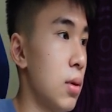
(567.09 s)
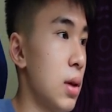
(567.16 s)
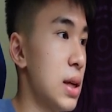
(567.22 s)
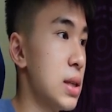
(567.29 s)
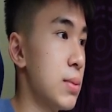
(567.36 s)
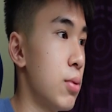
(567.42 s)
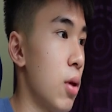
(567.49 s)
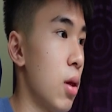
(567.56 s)

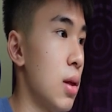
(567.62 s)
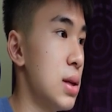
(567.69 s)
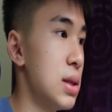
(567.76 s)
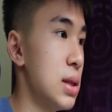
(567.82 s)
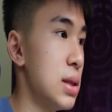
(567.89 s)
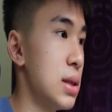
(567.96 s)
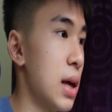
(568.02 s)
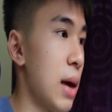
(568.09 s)
Let's put this
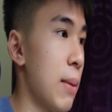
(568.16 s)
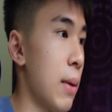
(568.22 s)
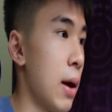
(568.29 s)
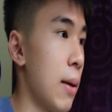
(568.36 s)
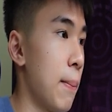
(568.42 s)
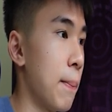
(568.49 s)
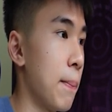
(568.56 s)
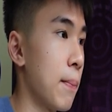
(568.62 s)
in
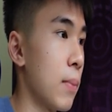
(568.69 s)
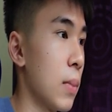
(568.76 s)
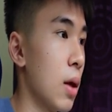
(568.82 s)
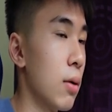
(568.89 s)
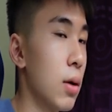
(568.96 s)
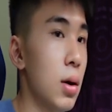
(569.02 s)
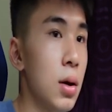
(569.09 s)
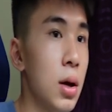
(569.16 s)
mm.
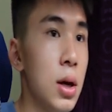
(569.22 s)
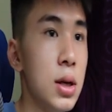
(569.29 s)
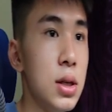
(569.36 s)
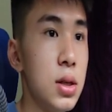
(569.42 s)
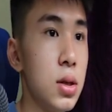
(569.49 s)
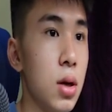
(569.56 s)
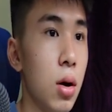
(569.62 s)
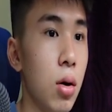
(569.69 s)
Okay,
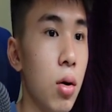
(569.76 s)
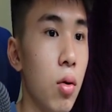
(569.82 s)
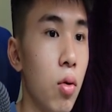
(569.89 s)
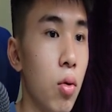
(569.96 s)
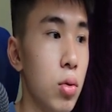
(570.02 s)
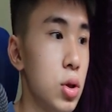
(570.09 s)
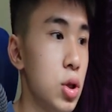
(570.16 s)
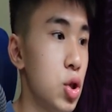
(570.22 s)

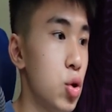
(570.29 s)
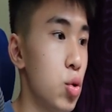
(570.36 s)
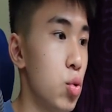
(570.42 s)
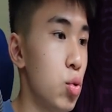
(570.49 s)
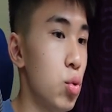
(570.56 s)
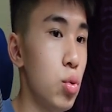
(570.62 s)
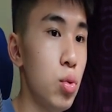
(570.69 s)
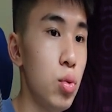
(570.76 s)
so
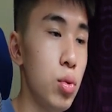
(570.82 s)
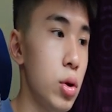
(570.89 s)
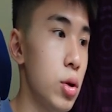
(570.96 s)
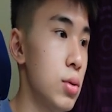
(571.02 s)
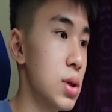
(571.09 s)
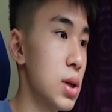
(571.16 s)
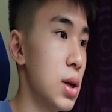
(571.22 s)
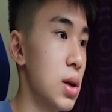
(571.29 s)
2
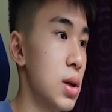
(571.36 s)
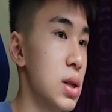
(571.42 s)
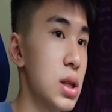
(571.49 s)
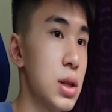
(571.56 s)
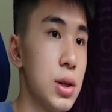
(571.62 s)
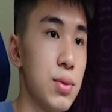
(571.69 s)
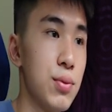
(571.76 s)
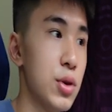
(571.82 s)

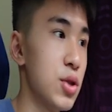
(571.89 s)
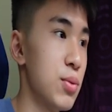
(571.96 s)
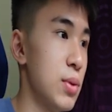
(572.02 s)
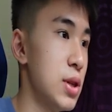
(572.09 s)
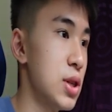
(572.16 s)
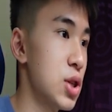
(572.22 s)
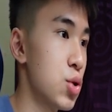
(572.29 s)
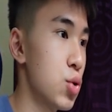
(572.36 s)
newtons, which
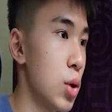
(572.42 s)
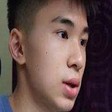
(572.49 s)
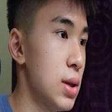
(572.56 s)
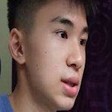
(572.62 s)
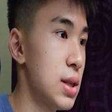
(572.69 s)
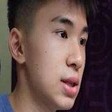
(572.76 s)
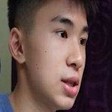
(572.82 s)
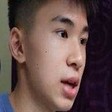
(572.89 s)
means
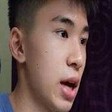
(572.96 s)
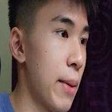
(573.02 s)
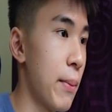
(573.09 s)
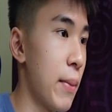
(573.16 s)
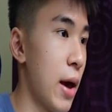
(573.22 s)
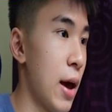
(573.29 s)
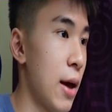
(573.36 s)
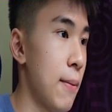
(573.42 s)
20
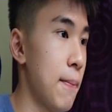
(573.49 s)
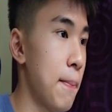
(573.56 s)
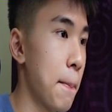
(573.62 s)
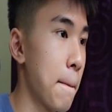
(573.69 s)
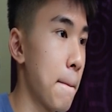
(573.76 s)
mm.